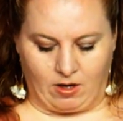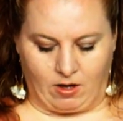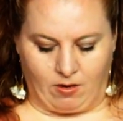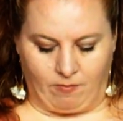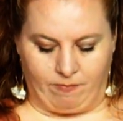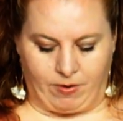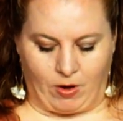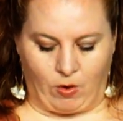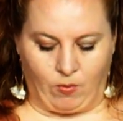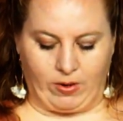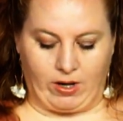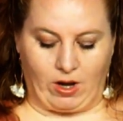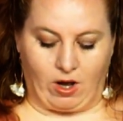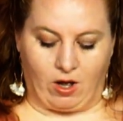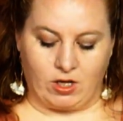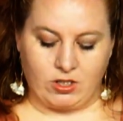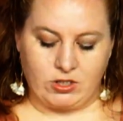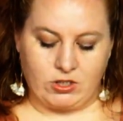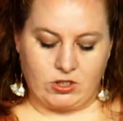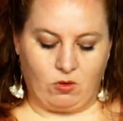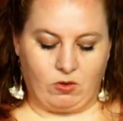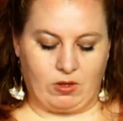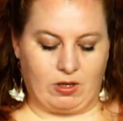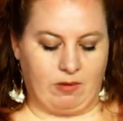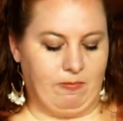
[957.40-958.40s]
But we
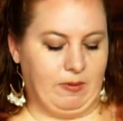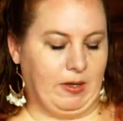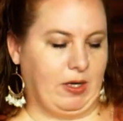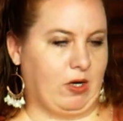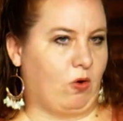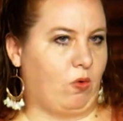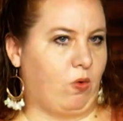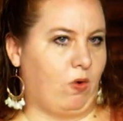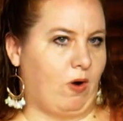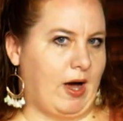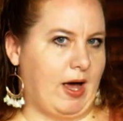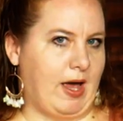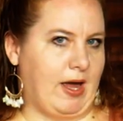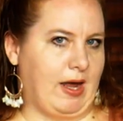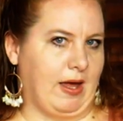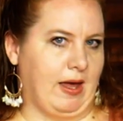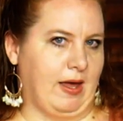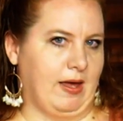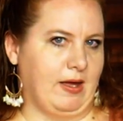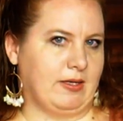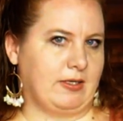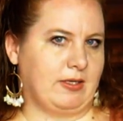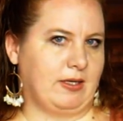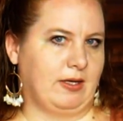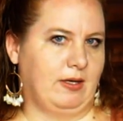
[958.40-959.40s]
also can be
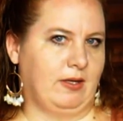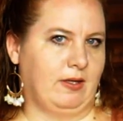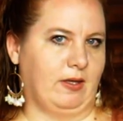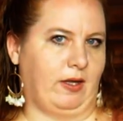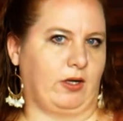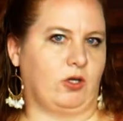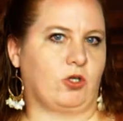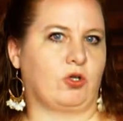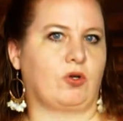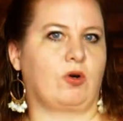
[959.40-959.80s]
quiet, like